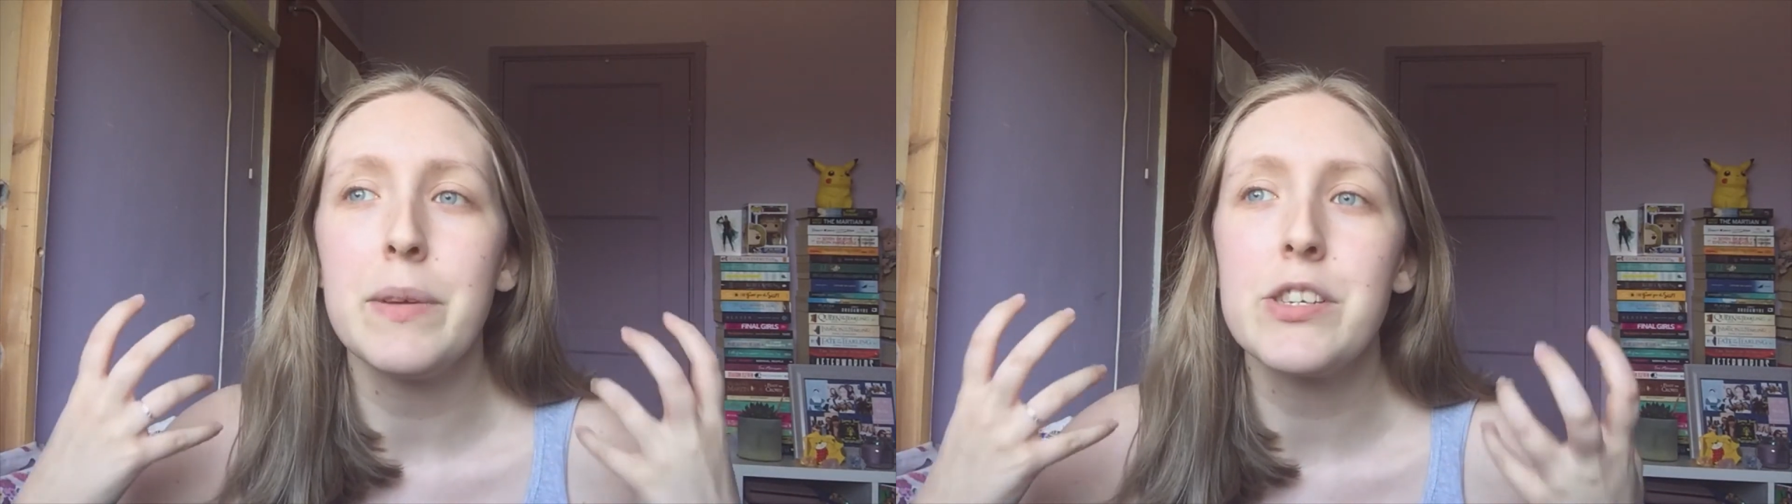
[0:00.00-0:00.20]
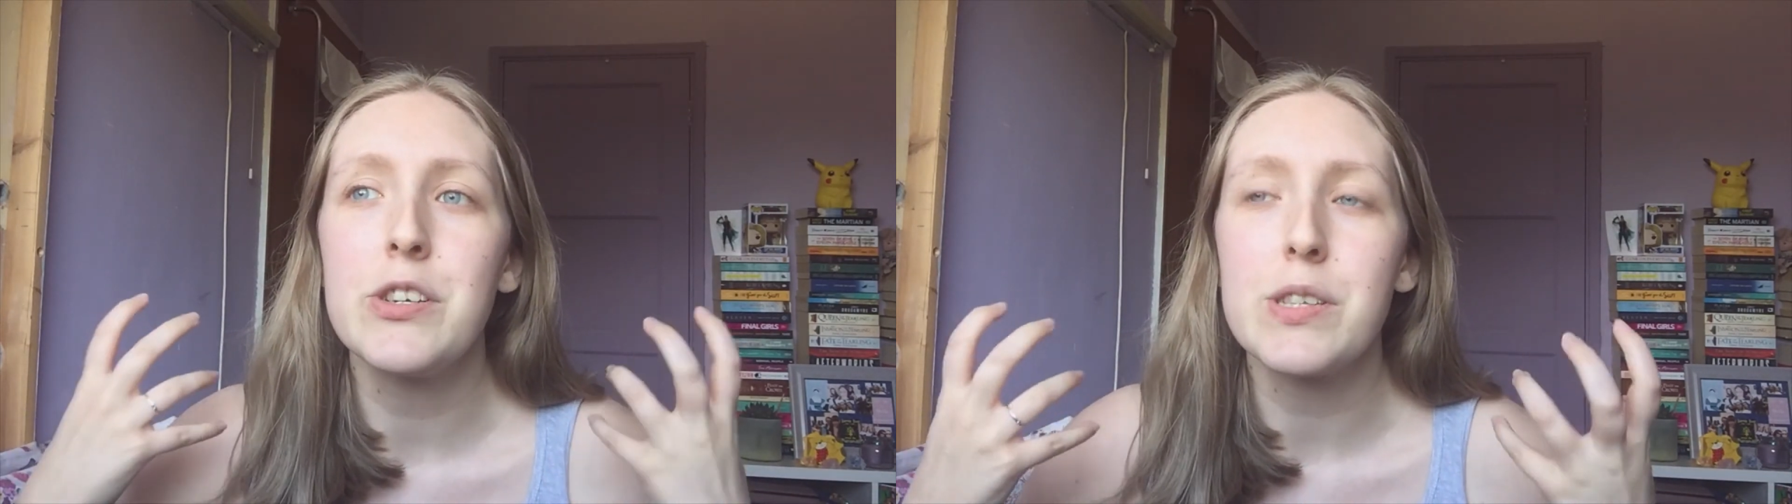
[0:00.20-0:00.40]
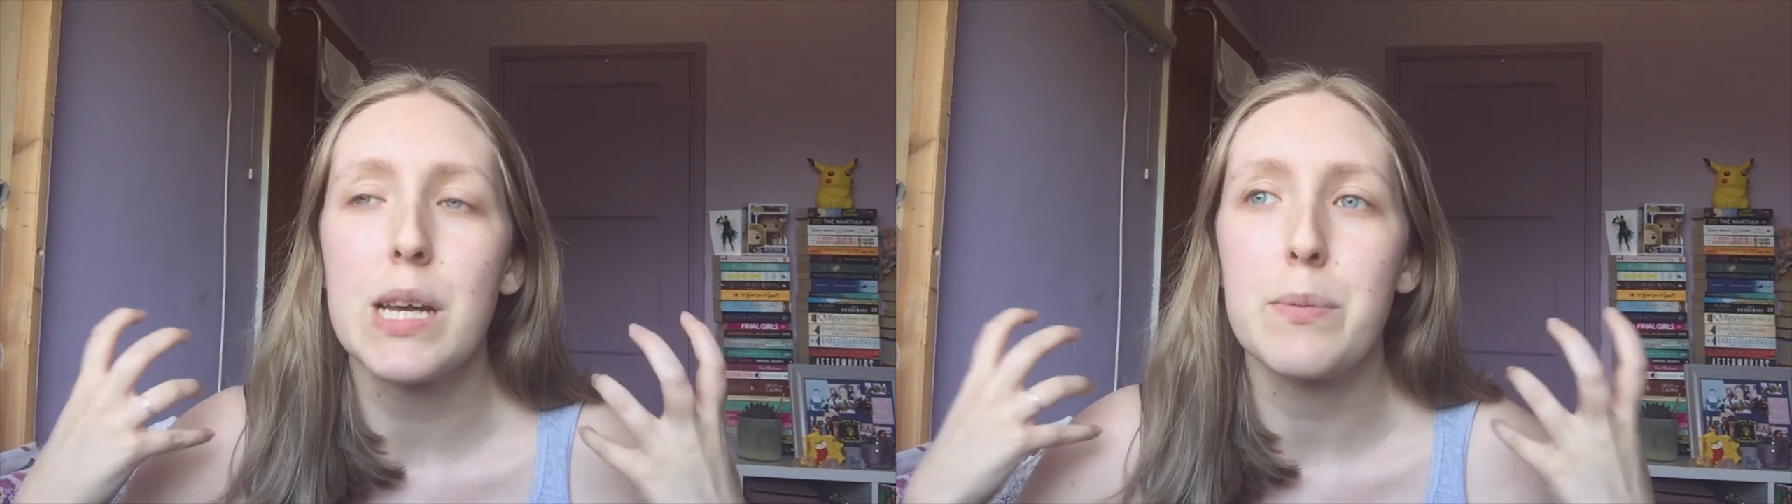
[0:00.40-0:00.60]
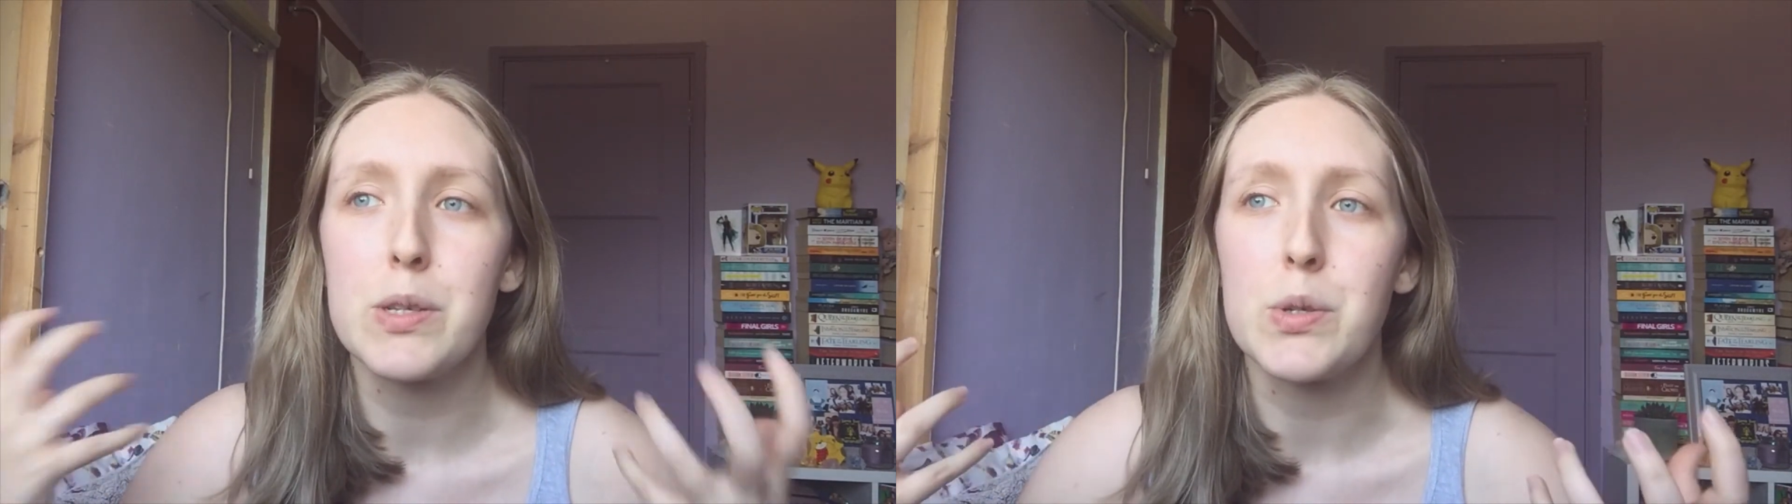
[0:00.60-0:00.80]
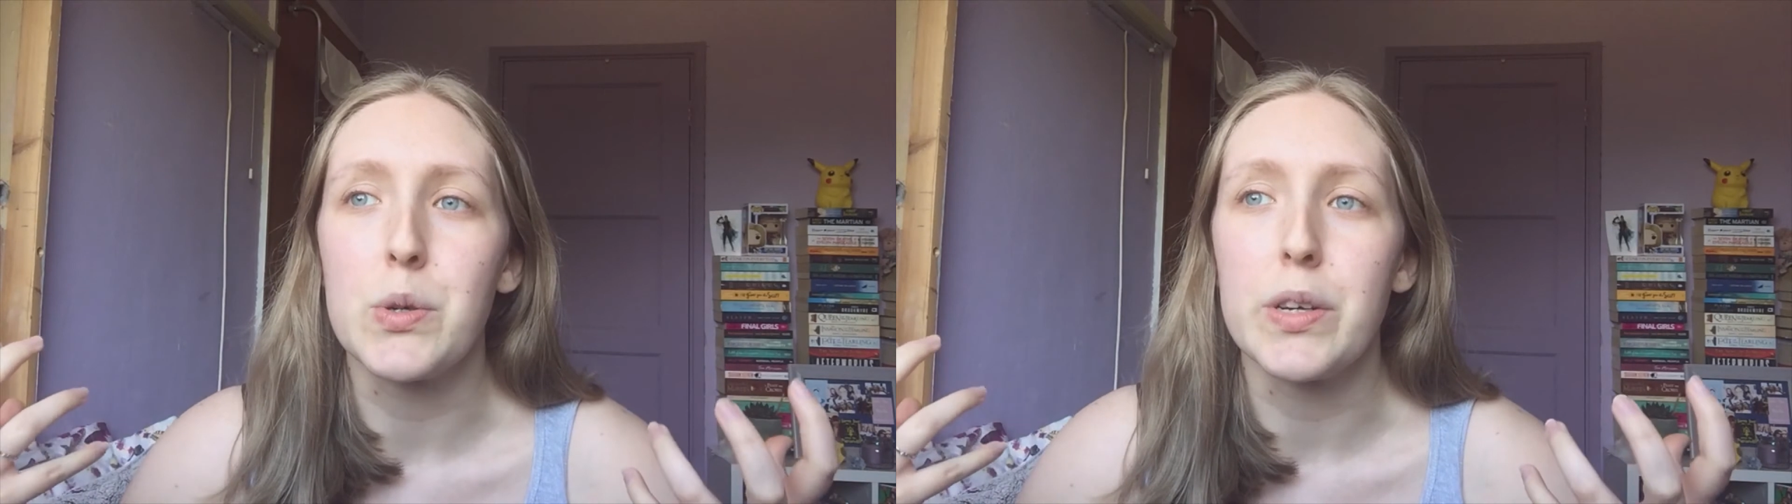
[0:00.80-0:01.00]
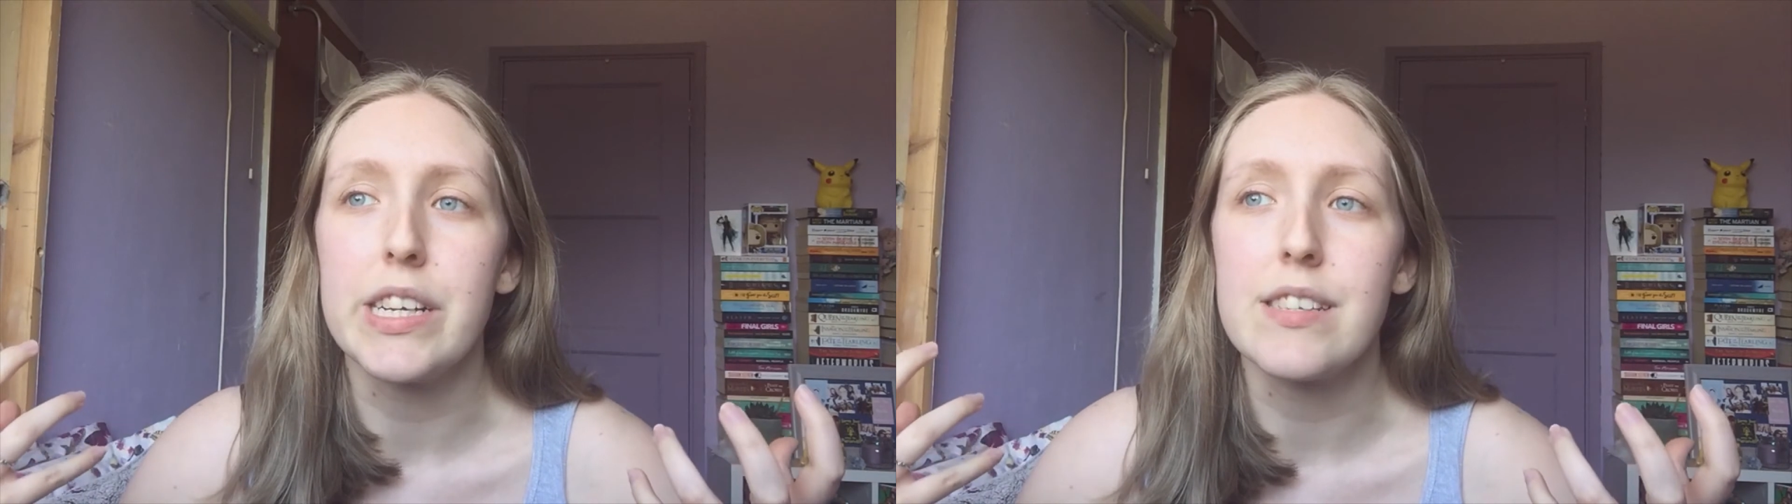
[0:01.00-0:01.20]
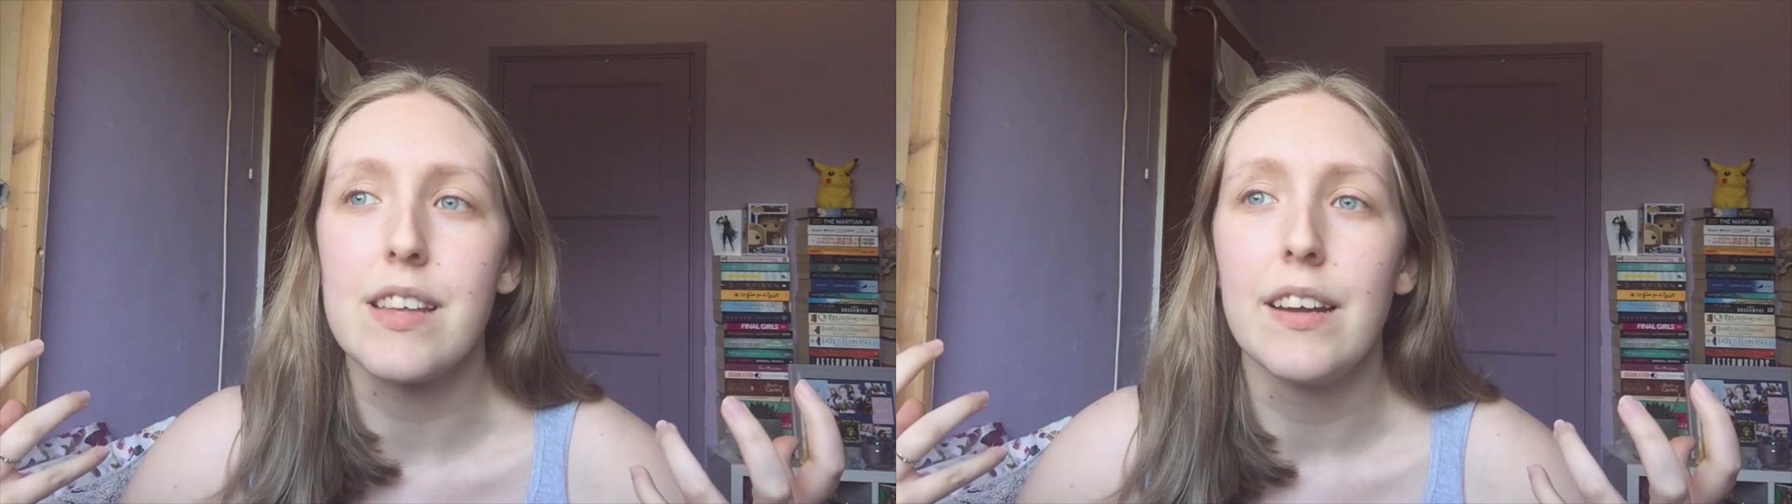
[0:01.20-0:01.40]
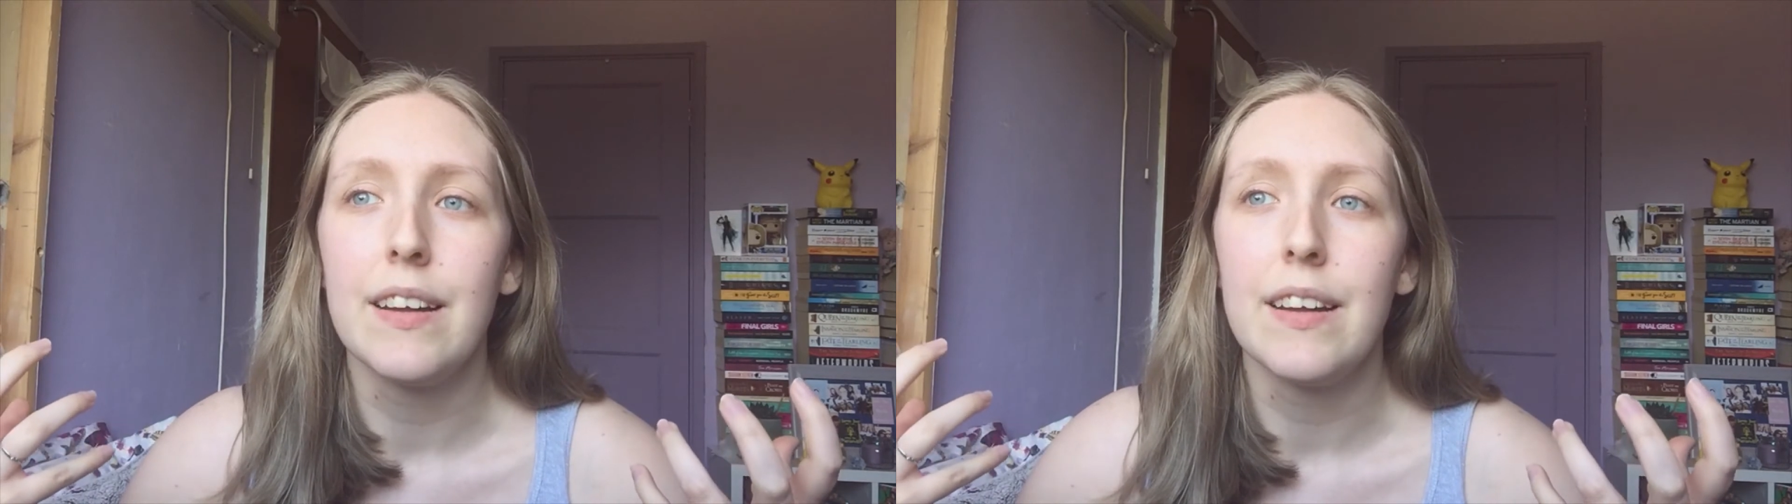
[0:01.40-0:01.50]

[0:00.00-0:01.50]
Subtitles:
been two separate stories